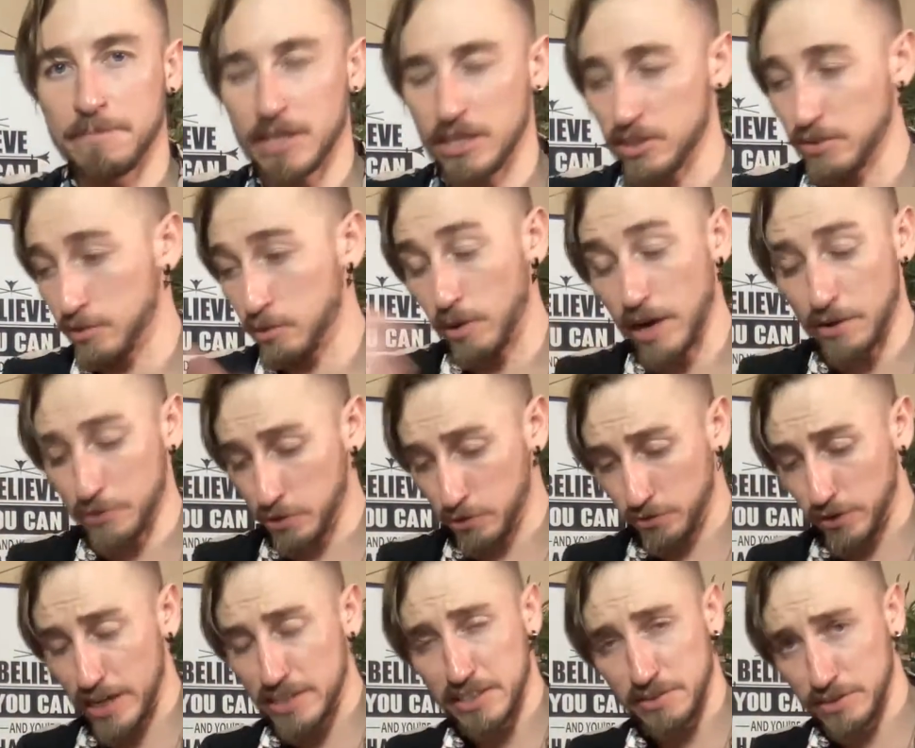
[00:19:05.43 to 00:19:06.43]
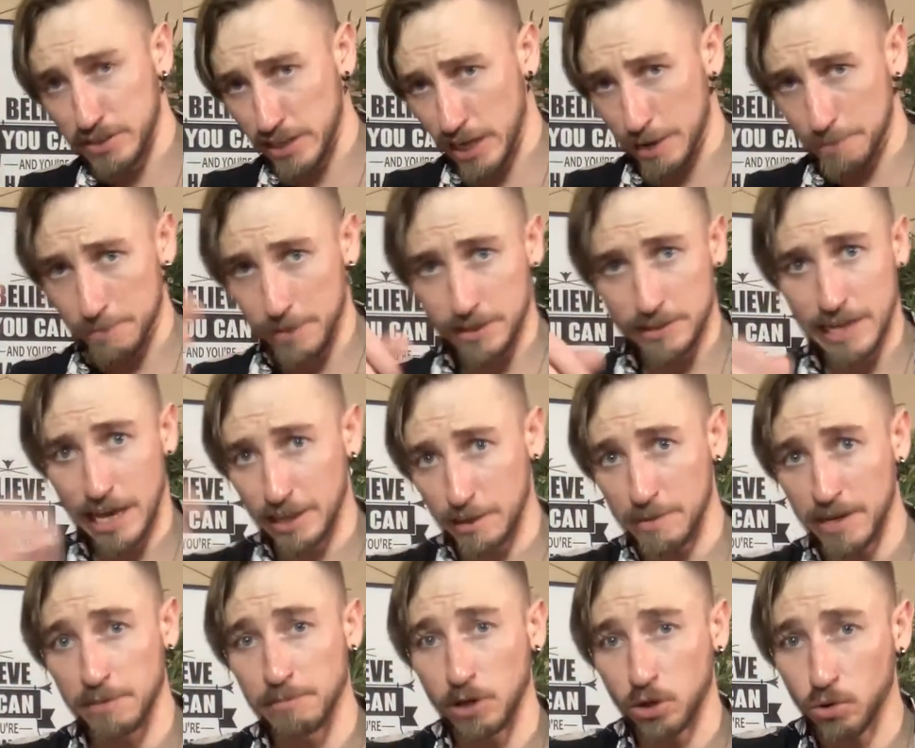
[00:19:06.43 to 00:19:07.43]
Because if you went out with your friends every time, now they
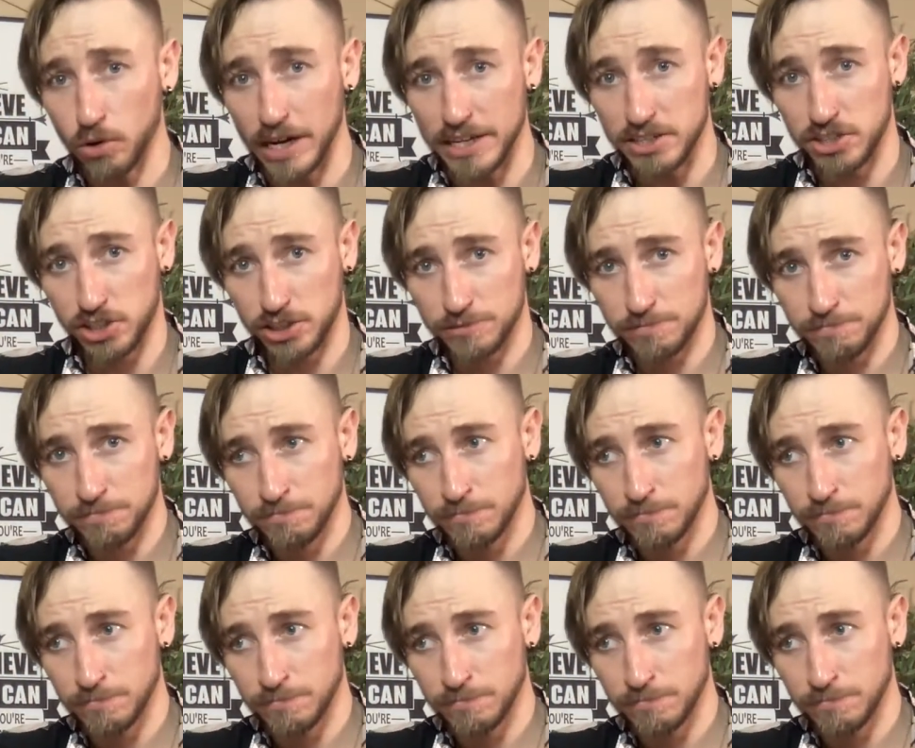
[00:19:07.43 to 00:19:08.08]
become a crutch.